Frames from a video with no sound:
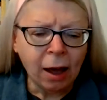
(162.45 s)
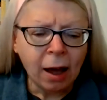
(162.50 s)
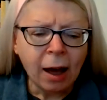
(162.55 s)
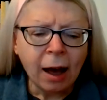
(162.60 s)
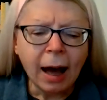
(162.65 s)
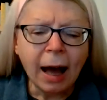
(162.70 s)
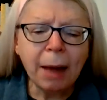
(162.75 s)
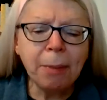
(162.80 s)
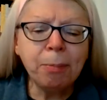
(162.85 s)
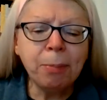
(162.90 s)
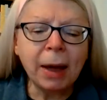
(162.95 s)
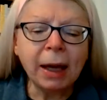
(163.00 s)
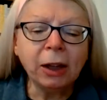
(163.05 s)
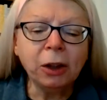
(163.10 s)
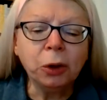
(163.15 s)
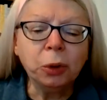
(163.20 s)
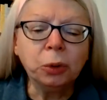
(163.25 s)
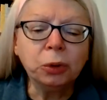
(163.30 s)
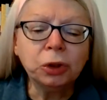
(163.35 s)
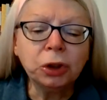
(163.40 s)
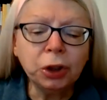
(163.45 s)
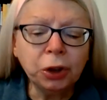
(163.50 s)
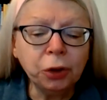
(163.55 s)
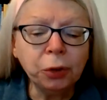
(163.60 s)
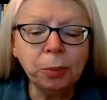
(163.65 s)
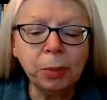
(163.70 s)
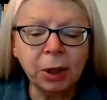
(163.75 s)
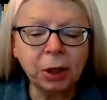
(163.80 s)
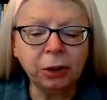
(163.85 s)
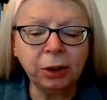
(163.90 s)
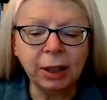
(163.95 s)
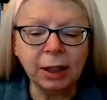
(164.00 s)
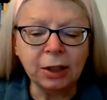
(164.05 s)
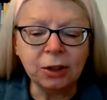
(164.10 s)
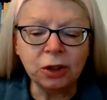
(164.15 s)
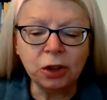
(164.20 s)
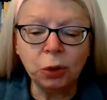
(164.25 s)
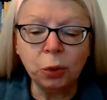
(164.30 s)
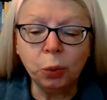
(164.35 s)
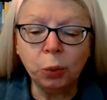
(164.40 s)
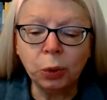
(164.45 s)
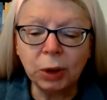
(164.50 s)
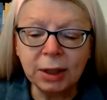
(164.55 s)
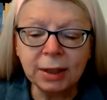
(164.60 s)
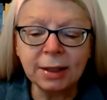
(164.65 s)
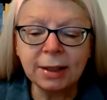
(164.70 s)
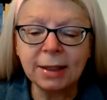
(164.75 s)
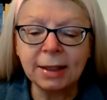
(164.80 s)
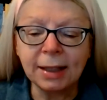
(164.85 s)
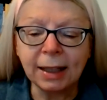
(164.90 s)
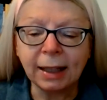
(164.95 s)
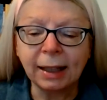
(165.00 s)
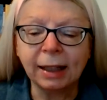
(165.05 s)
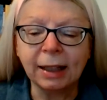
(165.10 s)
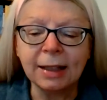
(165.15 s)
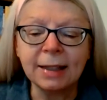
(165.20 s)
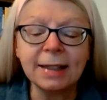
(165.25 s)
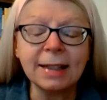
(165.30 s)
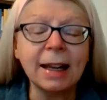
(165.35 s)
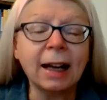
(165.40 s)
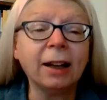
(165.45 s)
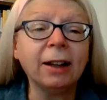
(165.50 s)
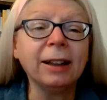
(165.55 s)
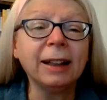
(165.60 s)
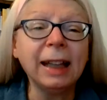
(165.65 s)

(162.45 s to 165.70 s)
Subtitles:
I bet you 2 millions you wouldn't stick in a cell